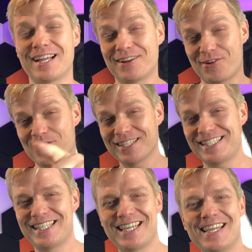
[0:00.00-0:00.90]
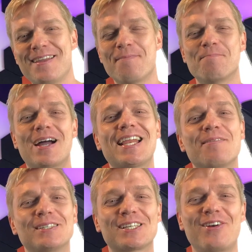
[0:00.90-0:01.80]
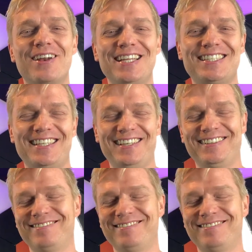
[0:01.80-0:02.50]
Grüezi! My name's Chris.